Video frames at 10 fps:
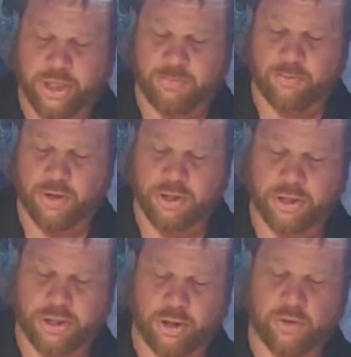kept
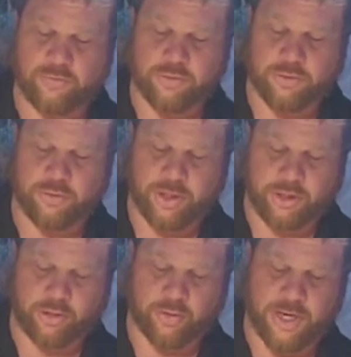running it over through
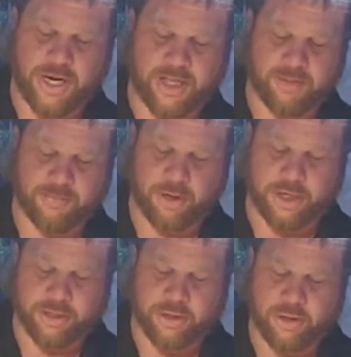that little high
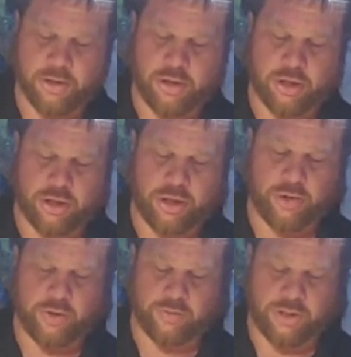spot
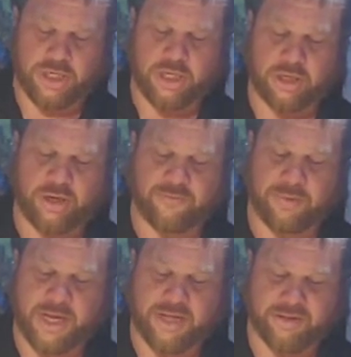until it would eat enough
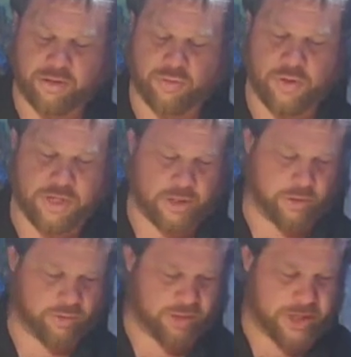plastic away that
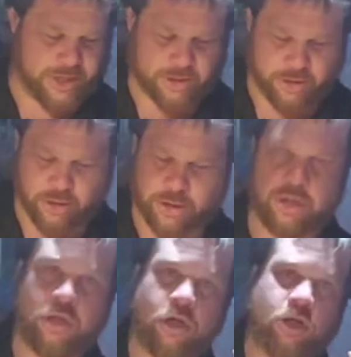it'll slide this on.
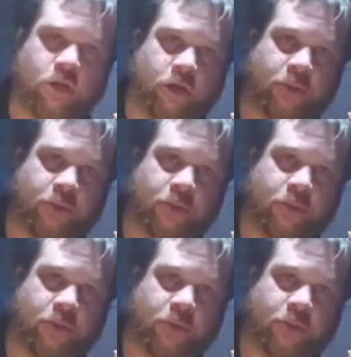So